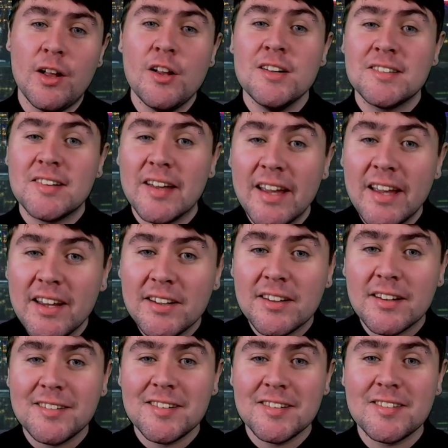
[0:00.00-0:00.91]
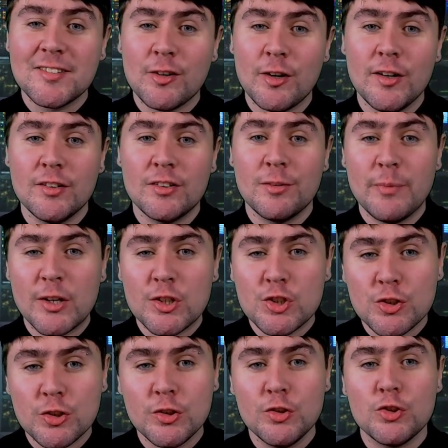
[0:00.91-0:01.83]
So hit that subscribe to make
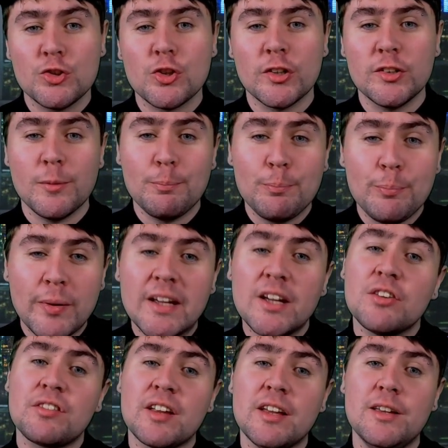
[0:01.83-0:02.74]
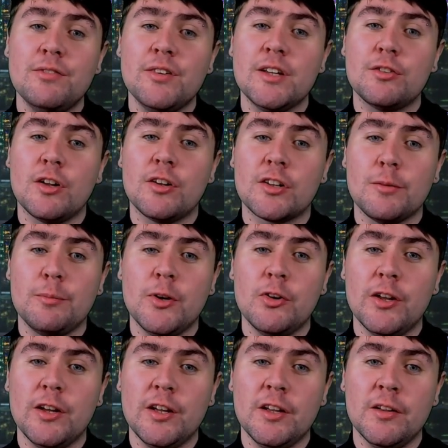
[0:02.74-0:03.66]
sure you join the biggest eVTOL community.